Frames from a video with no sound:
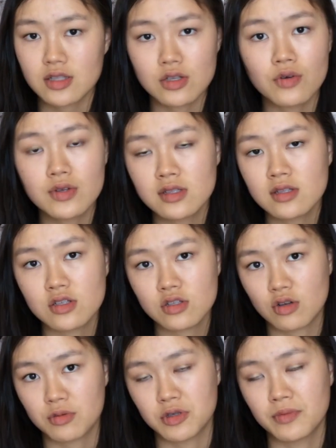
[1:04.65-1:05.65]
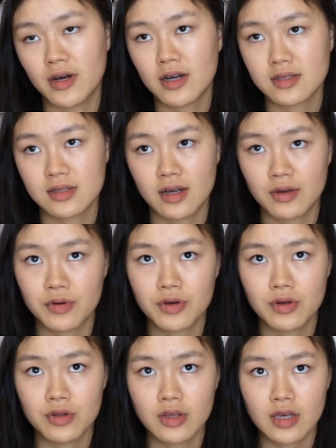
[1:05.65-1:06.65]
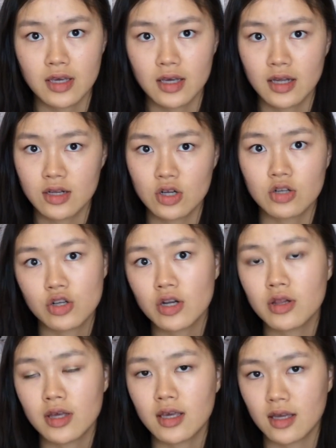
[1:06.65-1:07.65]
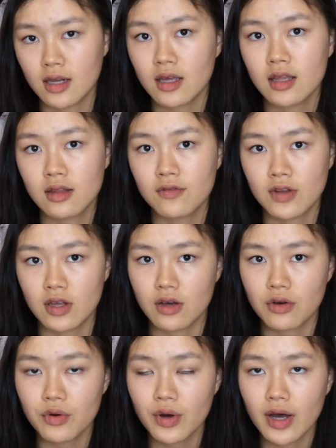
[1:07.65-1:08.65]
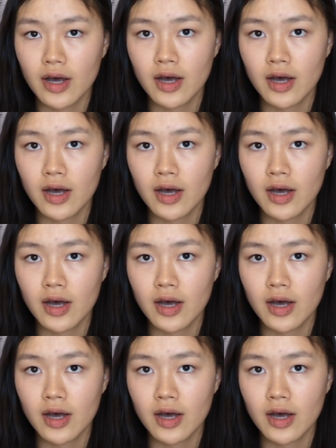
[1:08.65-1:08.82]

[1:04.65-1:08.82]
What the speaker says: It's always in the description box and I will link it. I'll try to link it in the video.